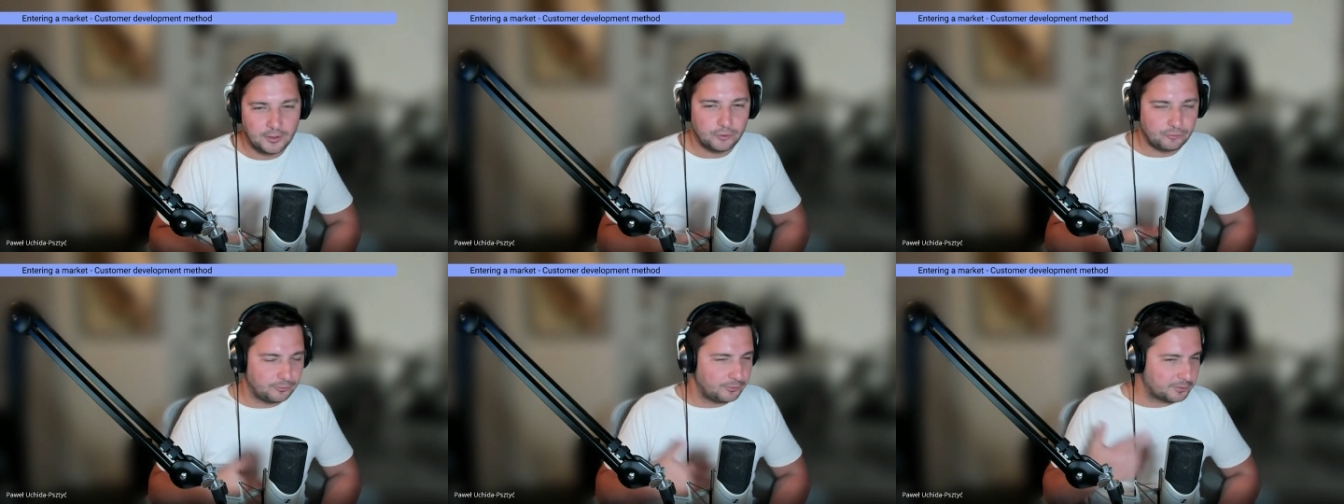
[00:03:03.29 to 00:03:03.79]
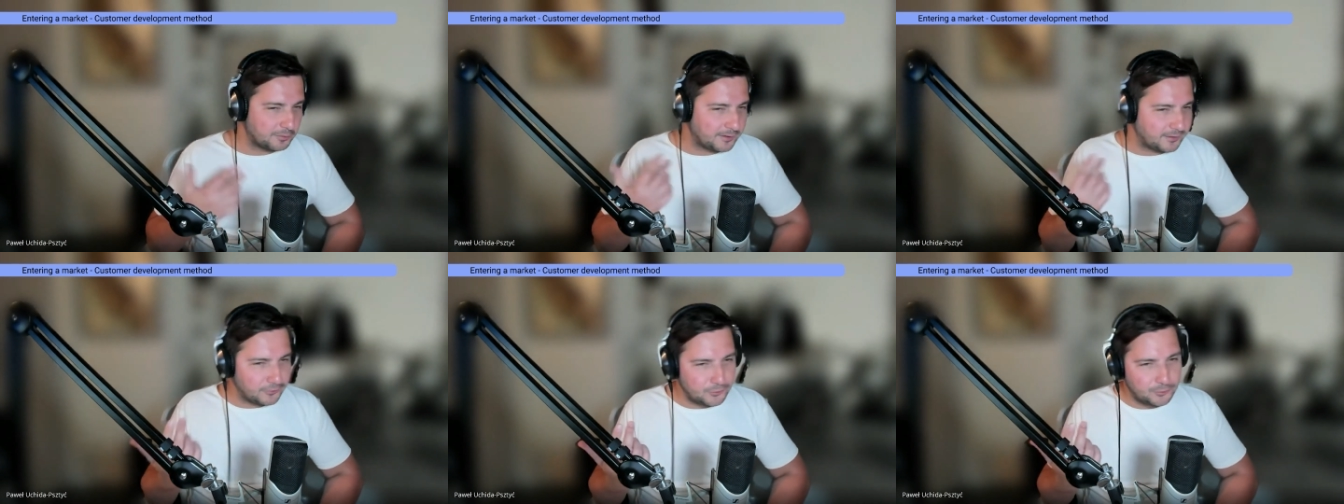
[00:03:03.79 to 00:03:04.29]
Should you
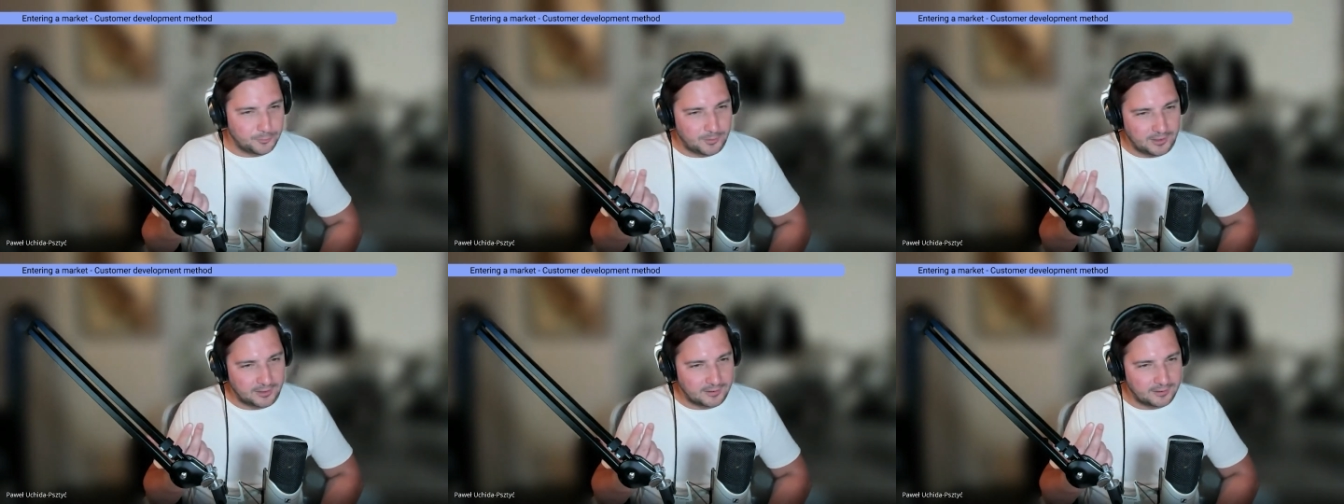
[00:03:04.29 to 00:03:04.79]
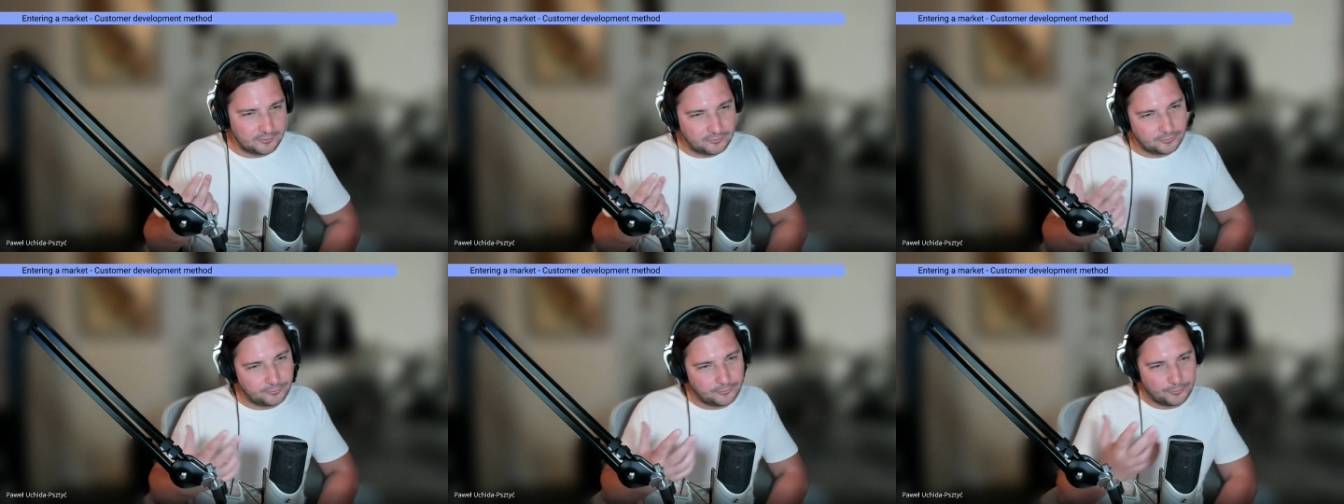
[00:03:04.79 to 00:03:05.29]
create a new market?
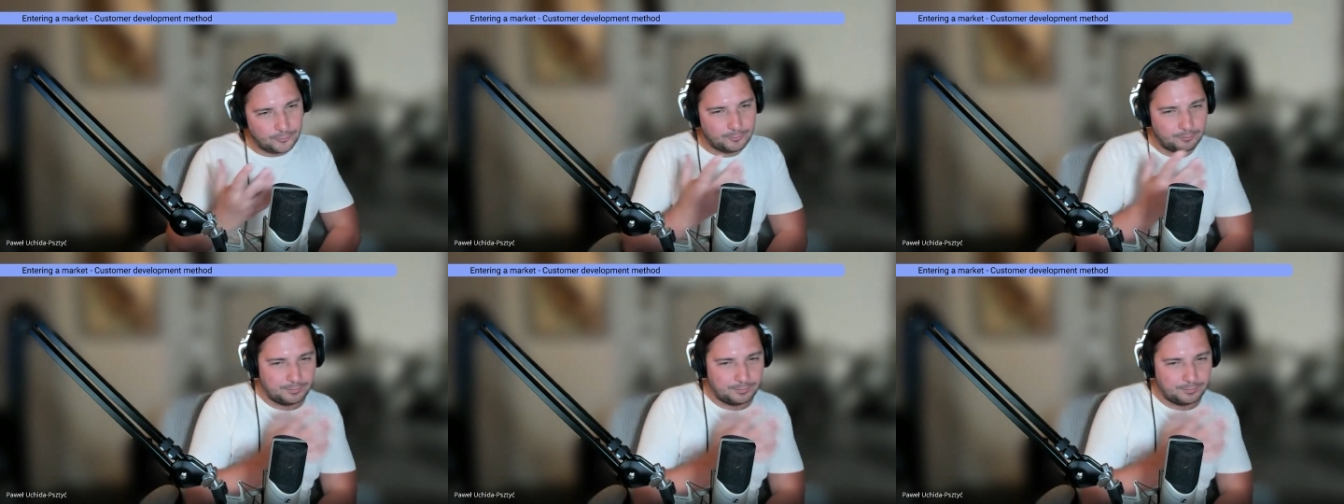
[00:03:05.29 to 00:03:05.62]
Should you